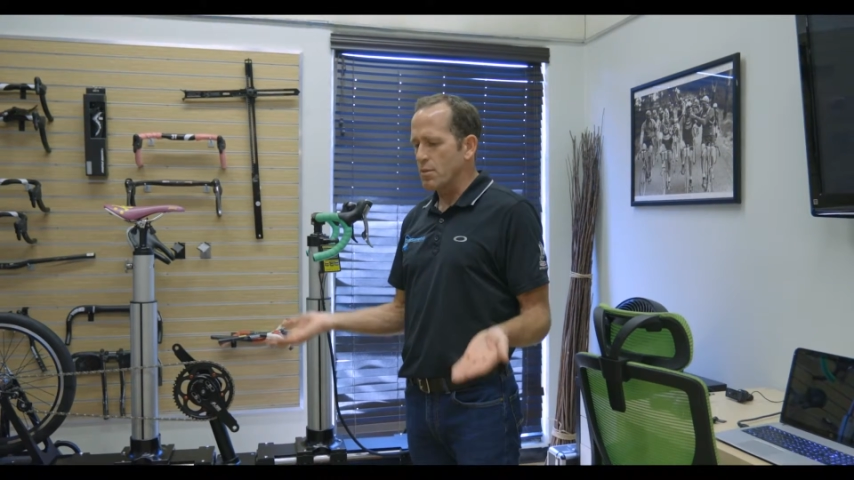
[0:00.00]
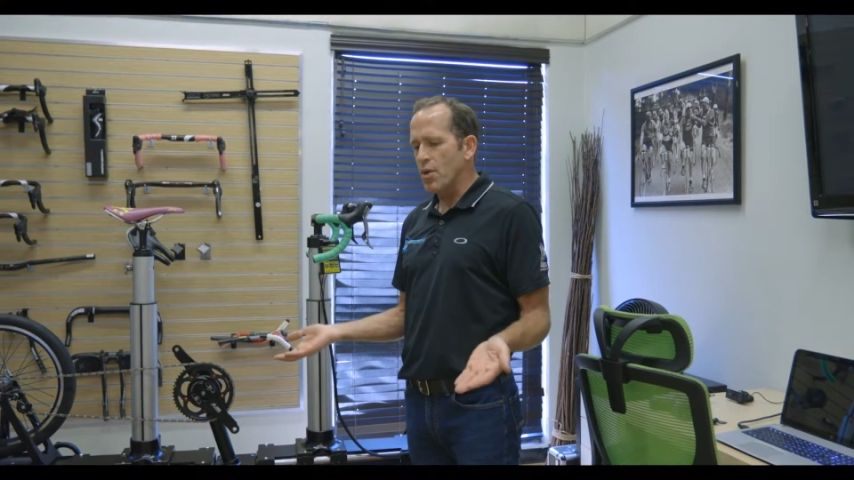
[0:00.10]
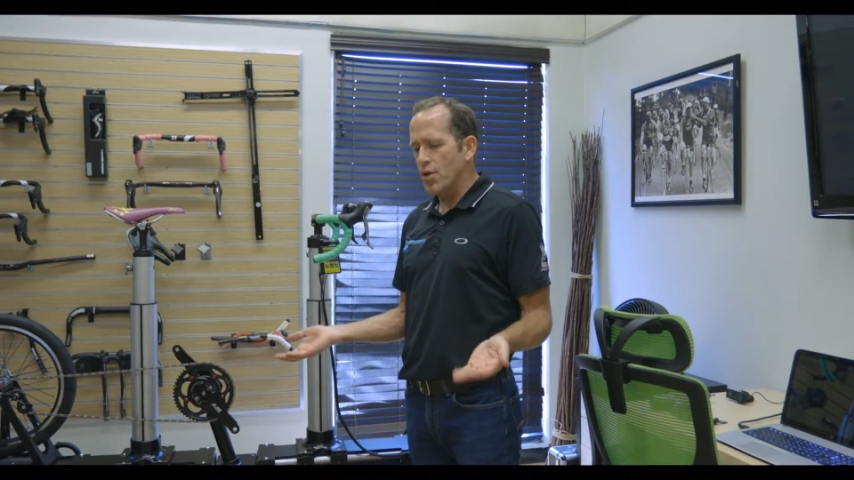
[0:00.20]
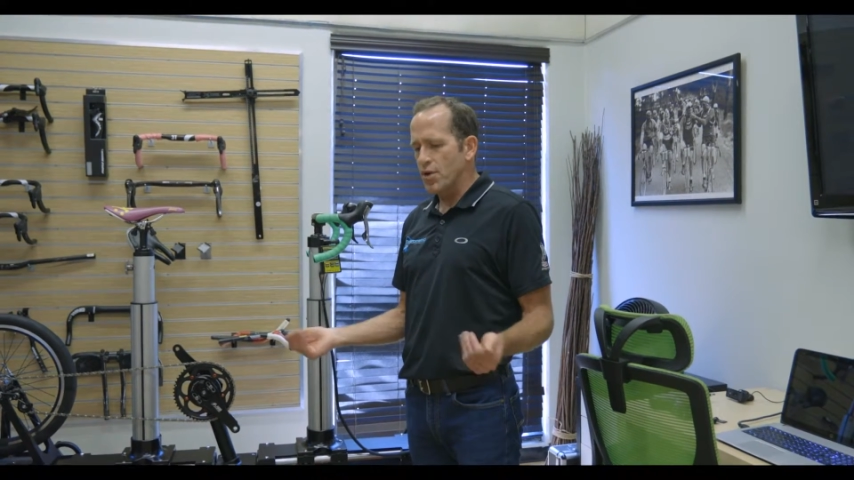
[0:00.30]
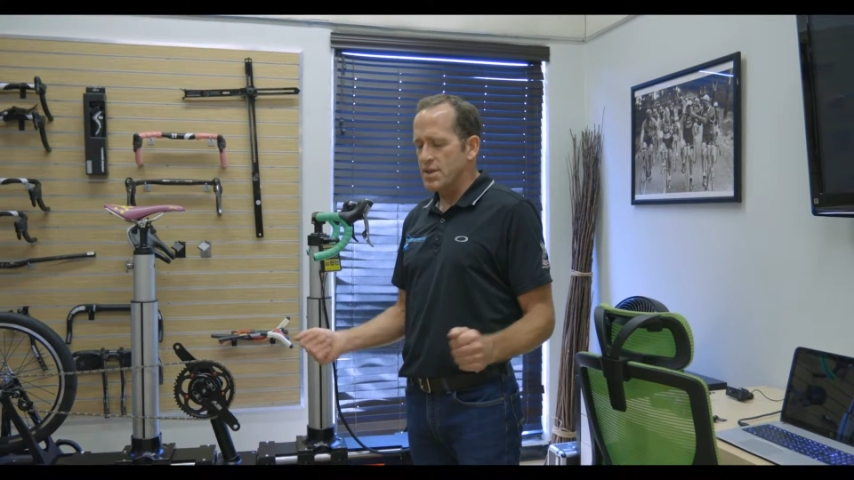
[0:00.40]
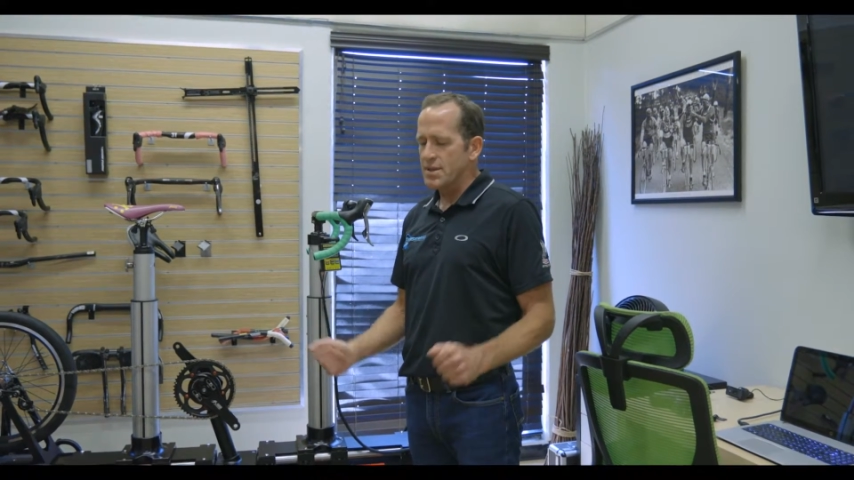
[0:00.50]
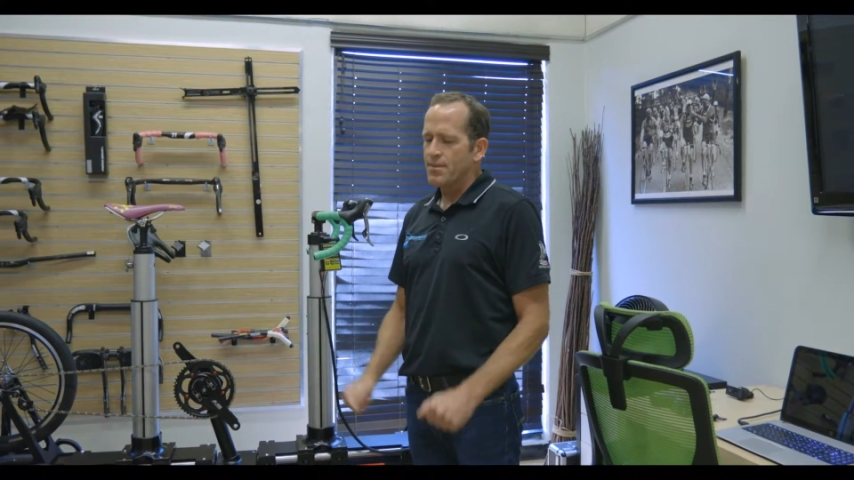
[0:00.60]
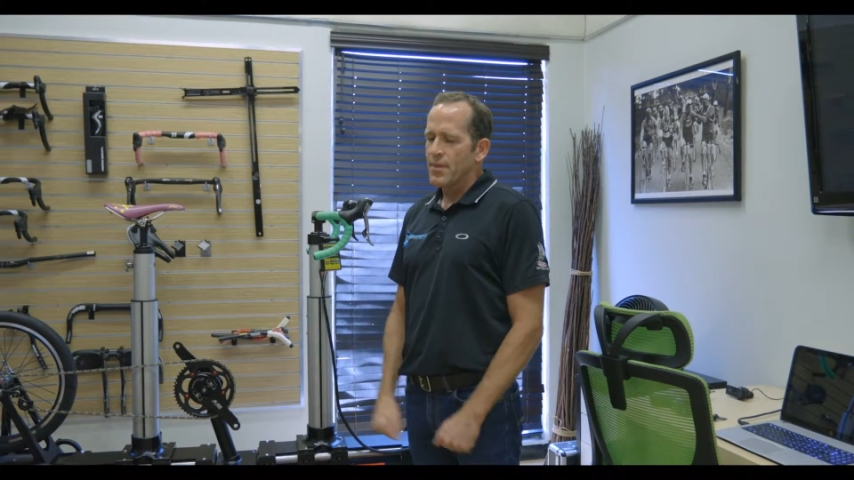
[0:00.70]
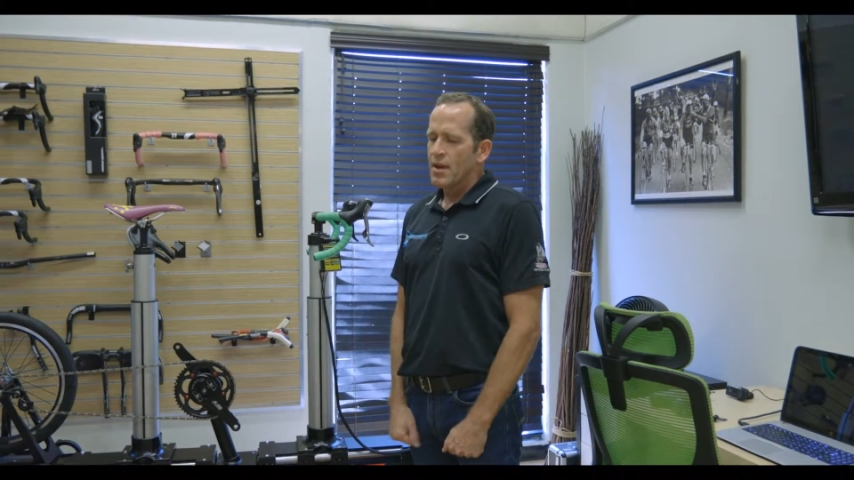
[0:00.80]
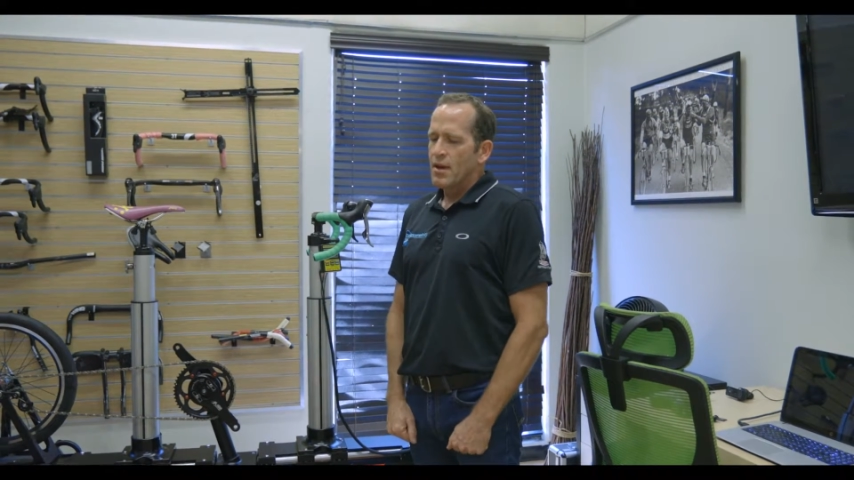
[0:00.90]

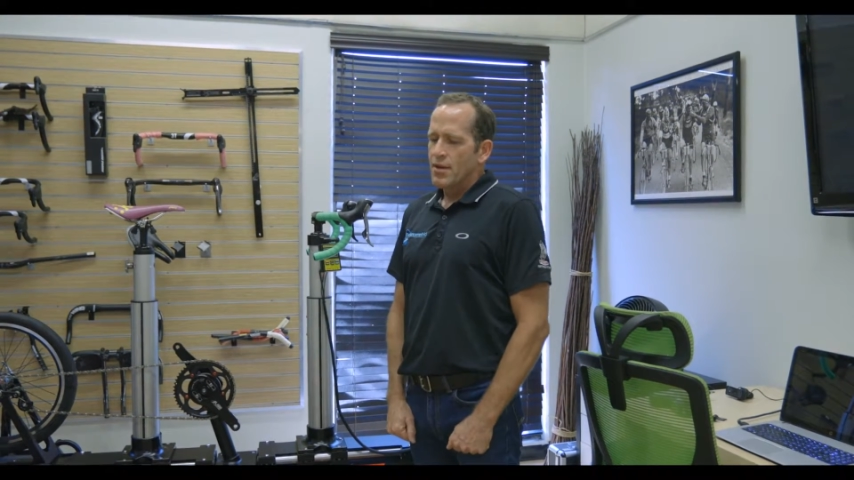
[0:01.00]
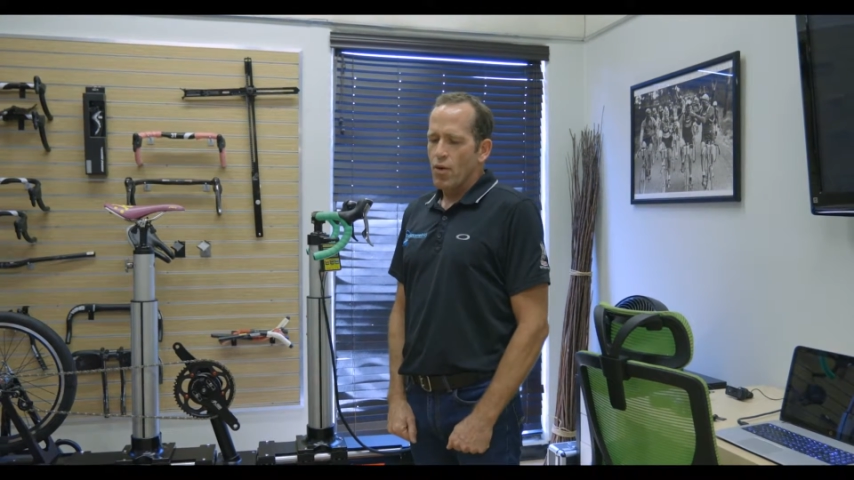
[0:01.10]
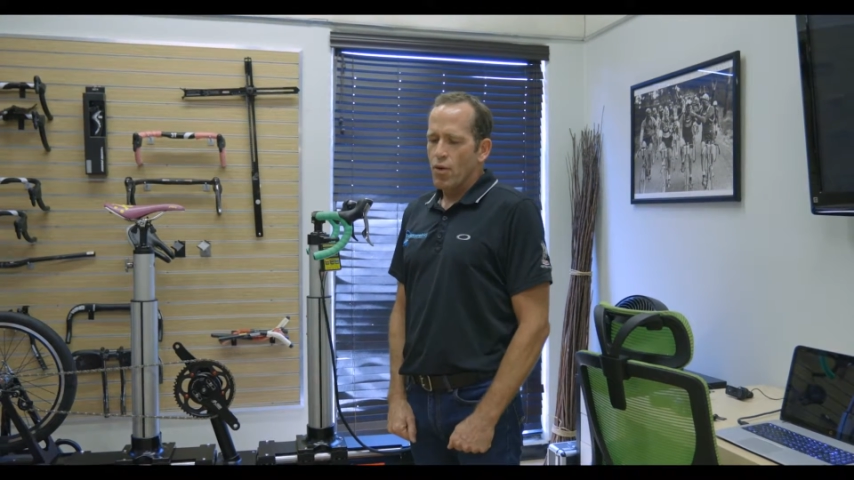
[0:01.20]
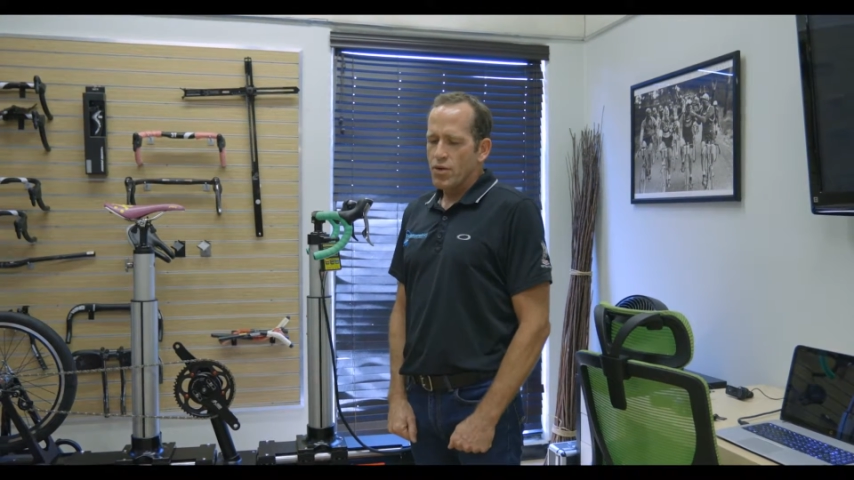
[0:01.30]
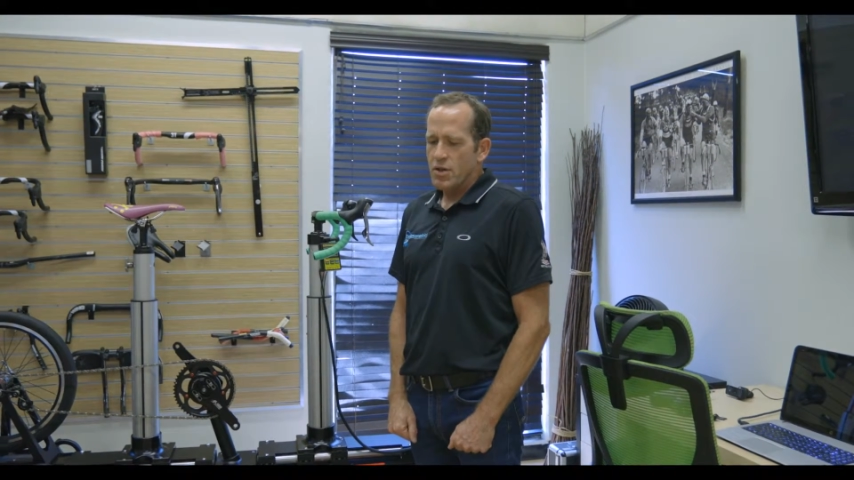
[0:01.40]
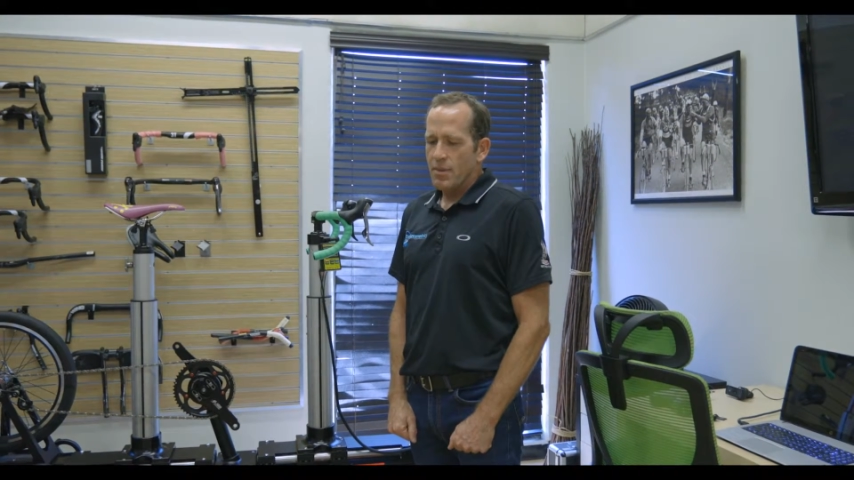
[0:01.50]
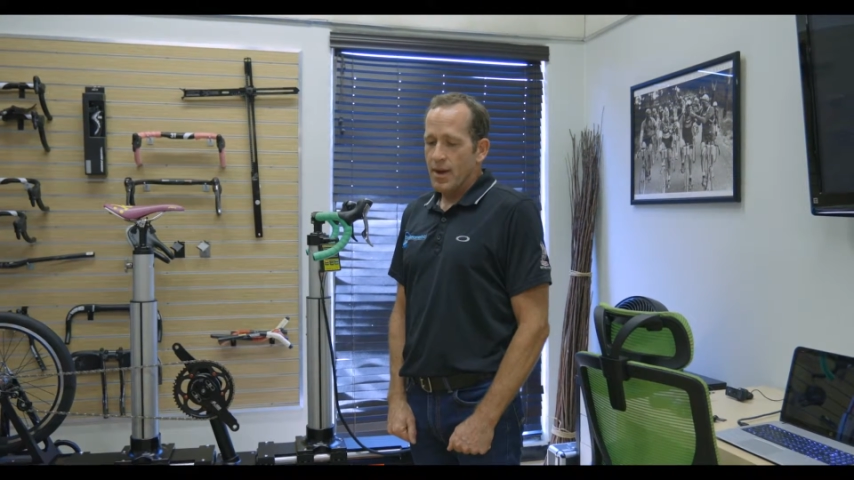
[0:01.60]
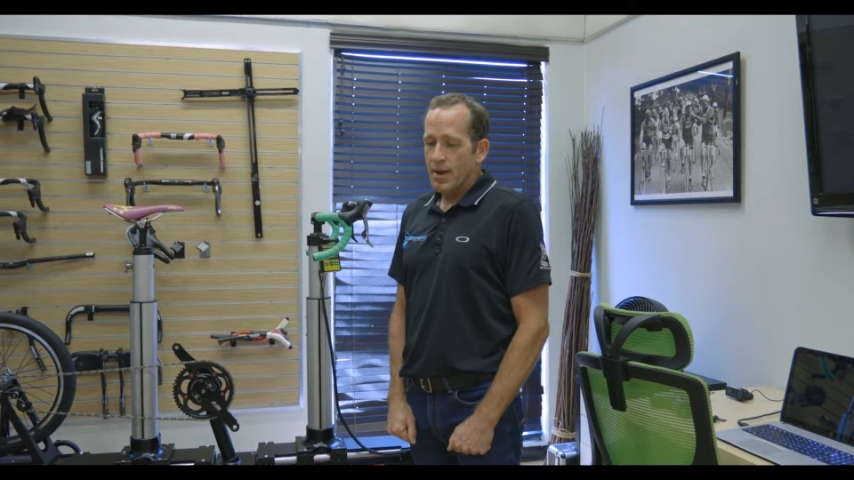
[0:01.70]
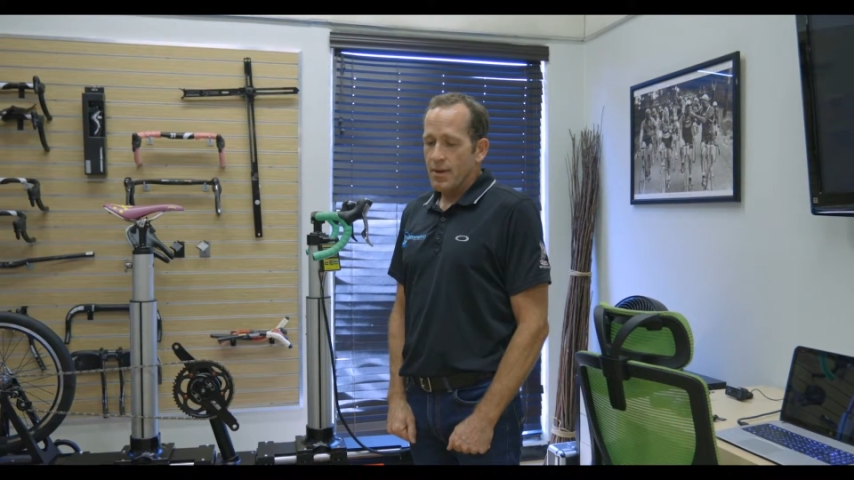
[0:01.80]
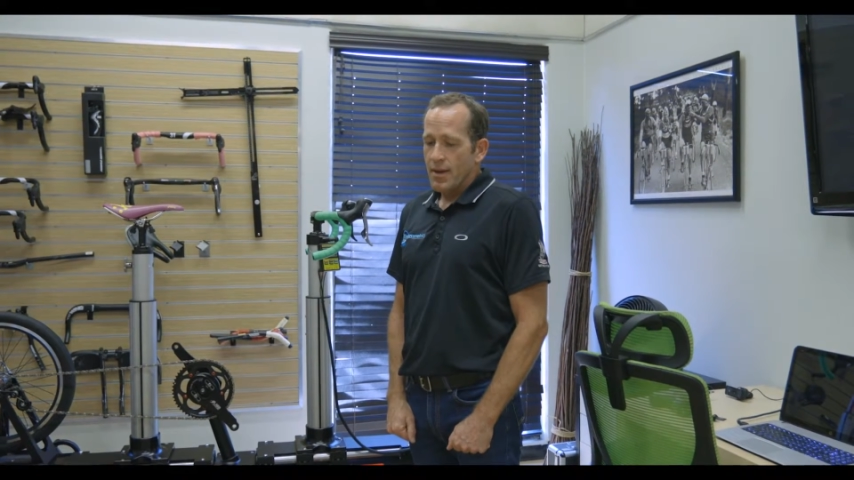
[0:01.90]
motors, the whole
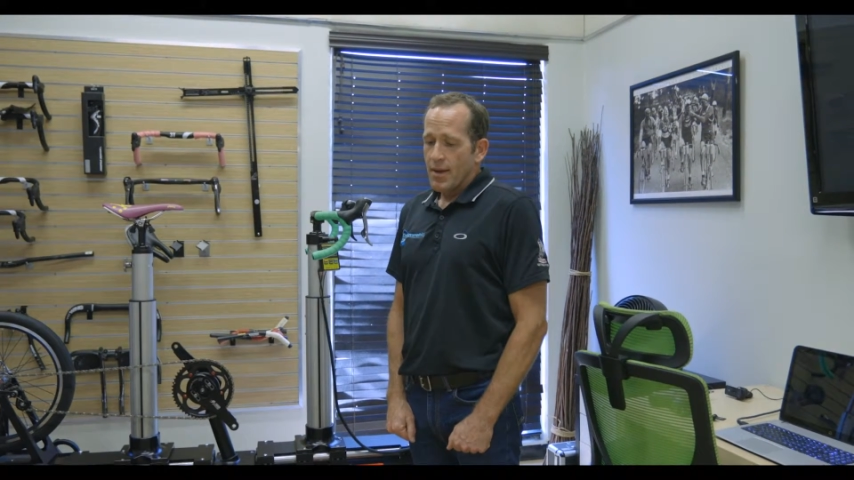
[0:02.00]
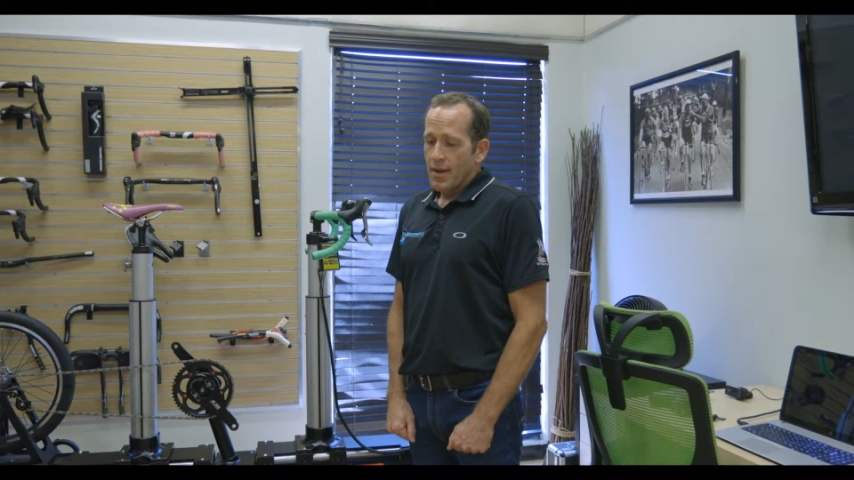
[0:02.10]
shebang.